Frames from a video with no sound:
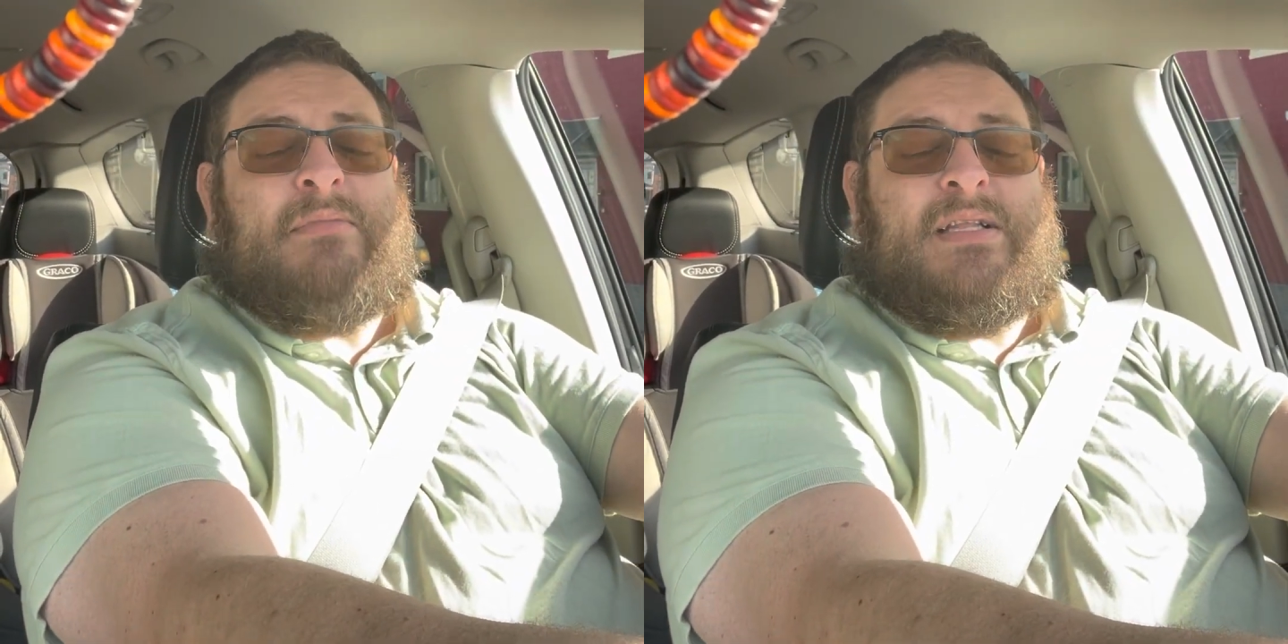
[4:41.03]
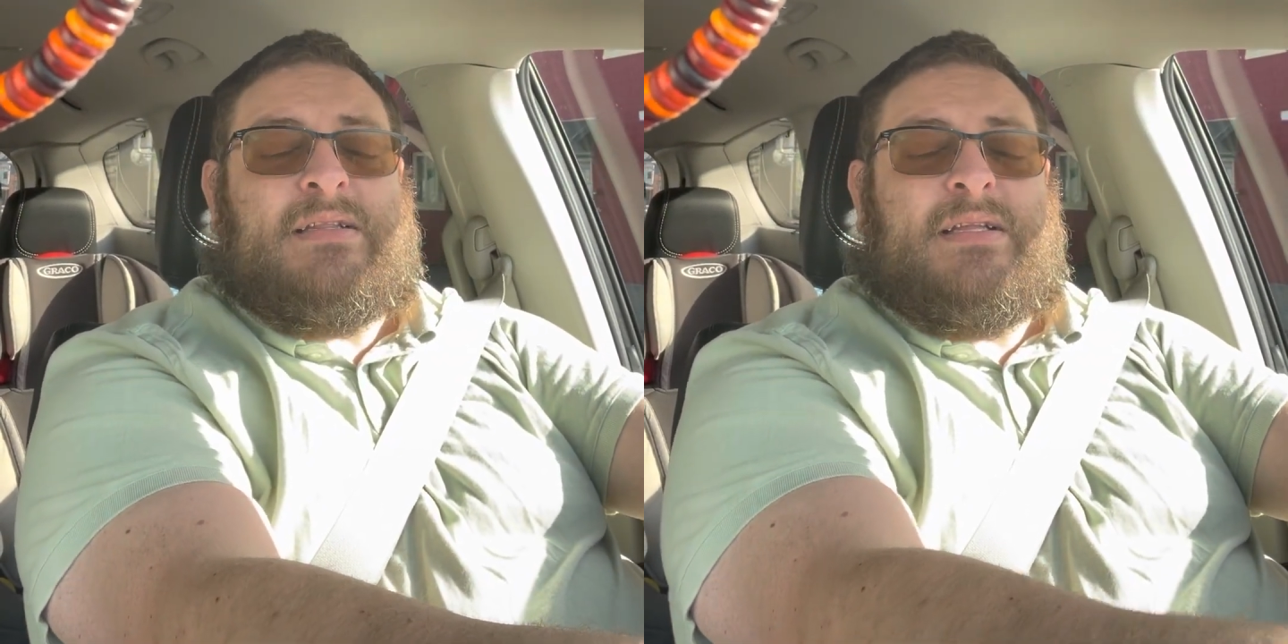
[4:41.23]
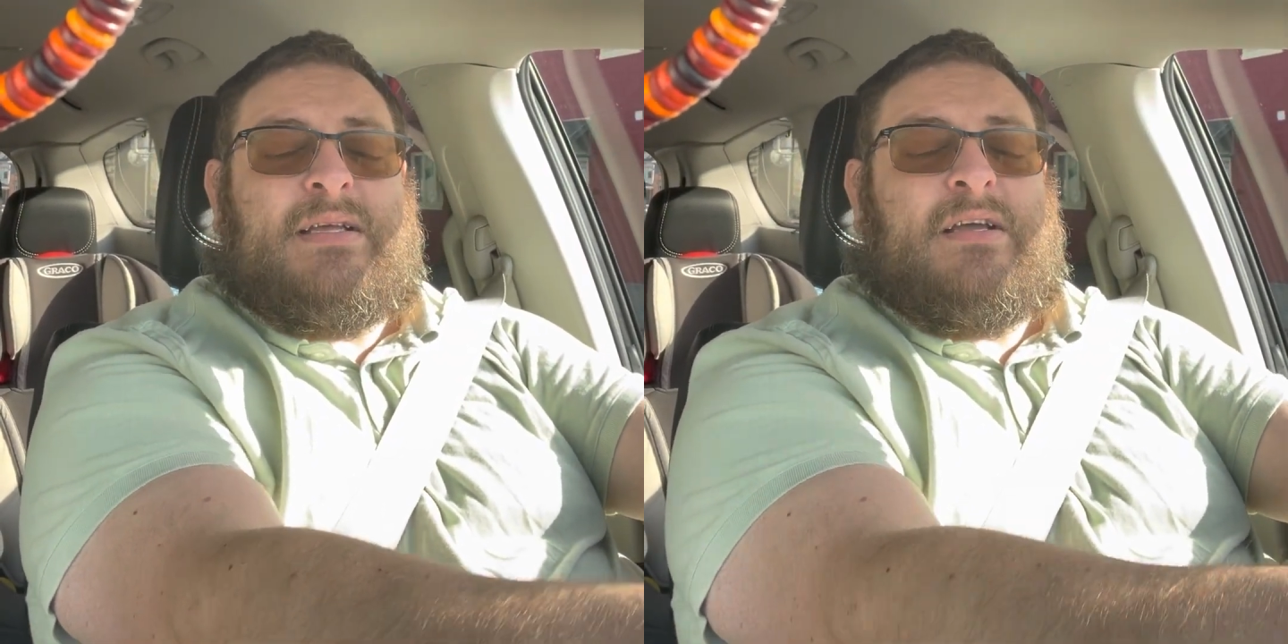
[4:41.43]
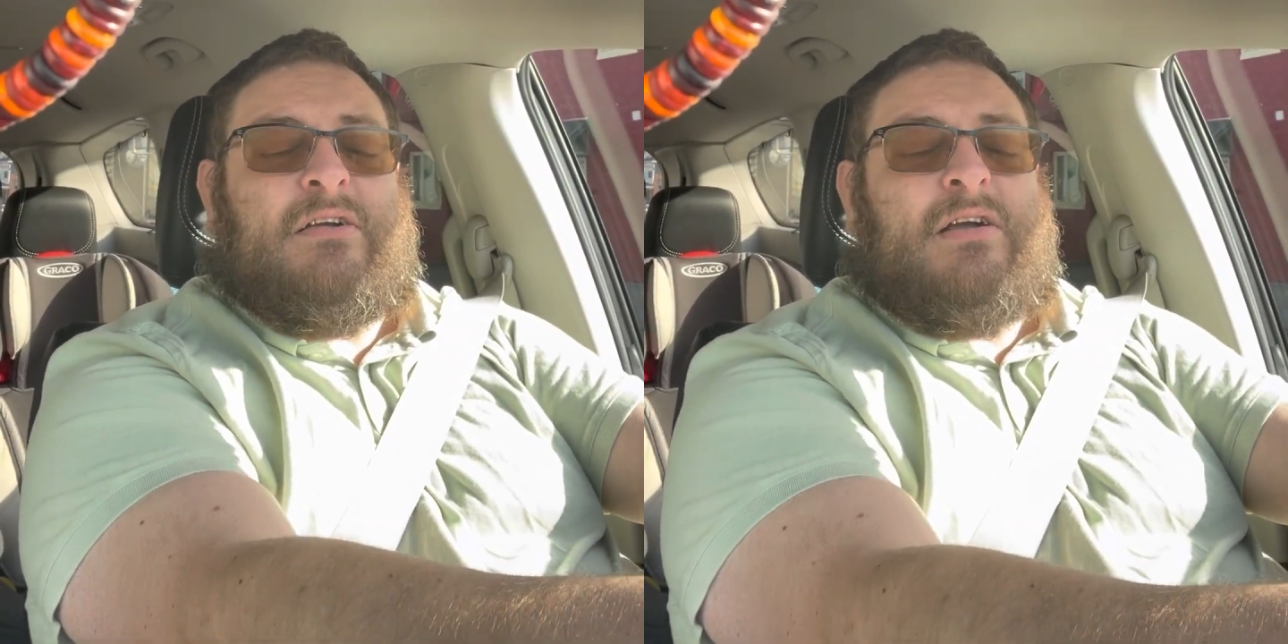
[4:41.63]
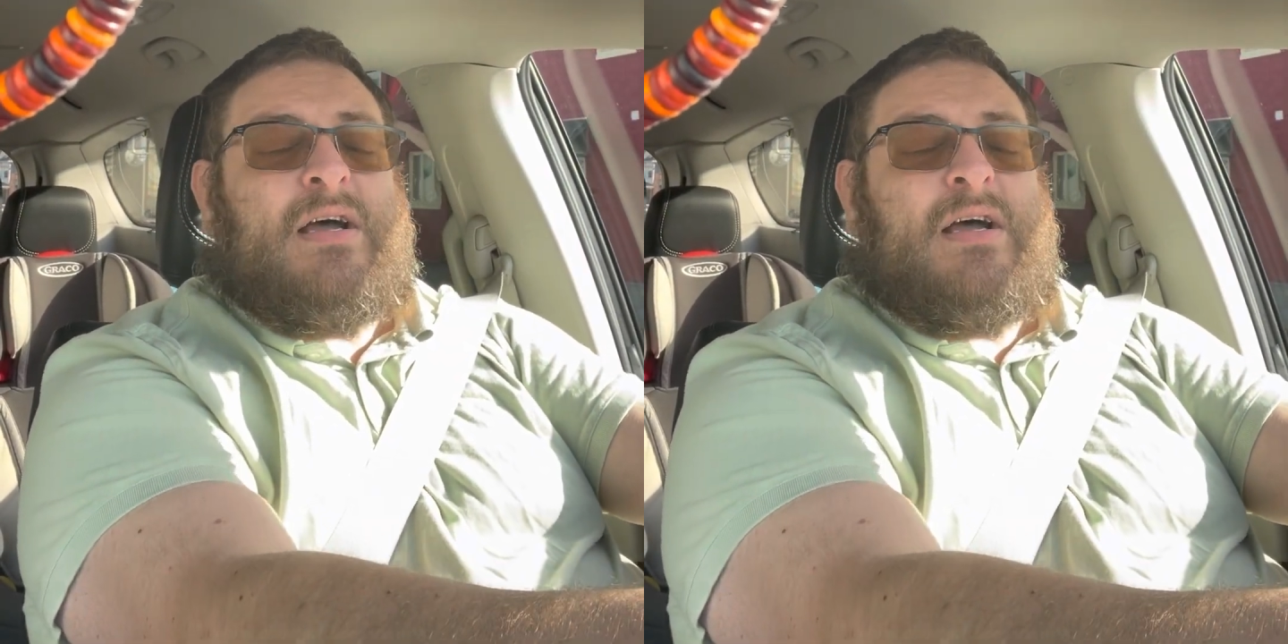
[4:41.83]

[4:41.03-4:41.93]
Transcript: in their